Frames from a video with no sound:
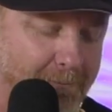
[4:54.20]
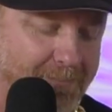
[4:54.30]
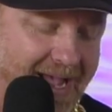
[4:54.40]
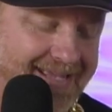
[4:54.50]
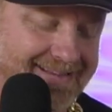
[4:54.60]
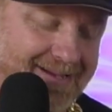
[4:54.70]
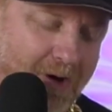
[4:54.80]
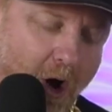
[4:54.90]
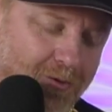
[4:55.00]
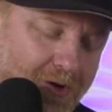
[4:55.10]
Bedlam.
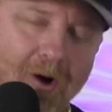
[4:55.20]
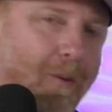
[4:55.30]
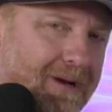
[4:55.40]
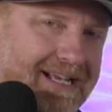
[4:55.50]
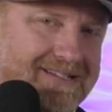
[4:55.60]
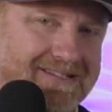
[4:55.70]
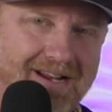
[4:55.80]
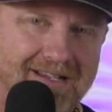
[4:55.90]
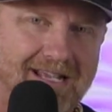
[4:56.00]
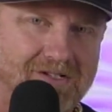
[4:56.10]
Oklahoma gets
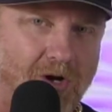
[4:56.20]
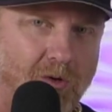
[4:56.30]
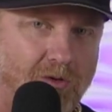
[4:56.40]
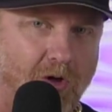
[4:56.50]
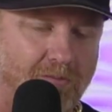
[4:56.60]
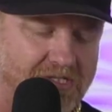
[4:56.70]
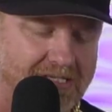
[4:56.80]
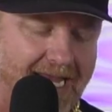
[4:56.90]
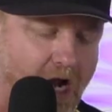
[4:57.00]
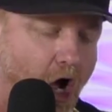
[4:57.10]
done against Oklahoma
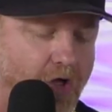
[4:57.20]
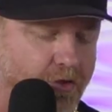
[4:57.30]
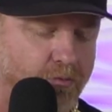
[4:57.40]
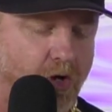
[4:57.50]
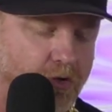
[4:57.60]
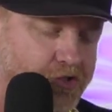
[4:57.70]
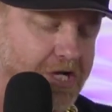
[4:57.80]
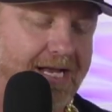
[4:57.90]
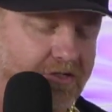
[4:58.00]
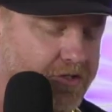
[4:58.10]
State on the road.
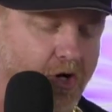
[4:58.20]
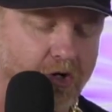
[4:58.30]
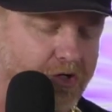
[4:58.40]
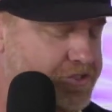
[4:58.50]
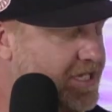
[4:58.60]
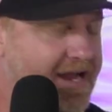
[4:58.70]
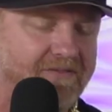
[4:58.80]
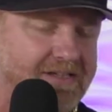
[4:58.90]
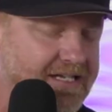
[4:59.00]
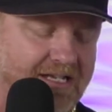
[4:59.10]
Jalen Hurts,
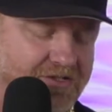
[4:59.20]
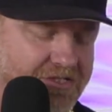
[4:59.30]
everything else